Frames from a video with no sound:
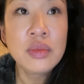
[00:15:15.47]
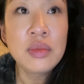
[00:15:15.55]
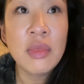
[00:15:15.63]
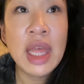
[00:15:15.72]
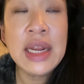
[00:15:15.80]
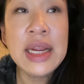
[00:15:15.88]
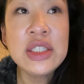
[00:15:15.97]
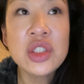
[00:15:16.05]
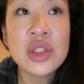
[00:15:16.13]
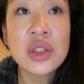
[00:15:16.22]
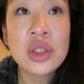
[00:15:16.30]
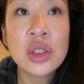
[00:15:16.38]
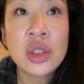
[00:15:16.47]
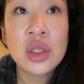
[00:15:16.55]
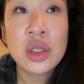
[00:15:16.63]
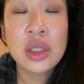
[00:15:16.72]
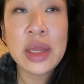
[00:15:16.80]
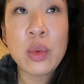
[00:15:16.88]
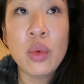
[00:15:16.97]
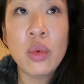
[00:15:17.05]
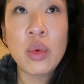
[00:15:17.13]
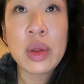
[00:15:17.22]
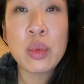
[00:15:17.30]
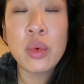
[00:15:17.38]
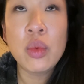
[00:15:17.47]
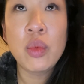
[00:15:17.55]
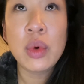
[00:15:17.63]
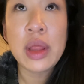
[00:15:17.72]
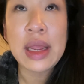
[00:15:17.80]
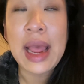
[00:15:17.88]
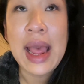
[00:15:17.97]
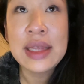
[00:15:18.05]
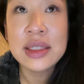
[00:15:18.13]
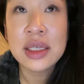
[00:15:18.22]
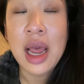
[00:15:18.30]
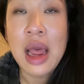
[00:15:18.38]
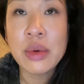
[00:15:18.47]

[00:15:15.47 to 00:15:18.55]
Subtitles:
And I like I asked the guy,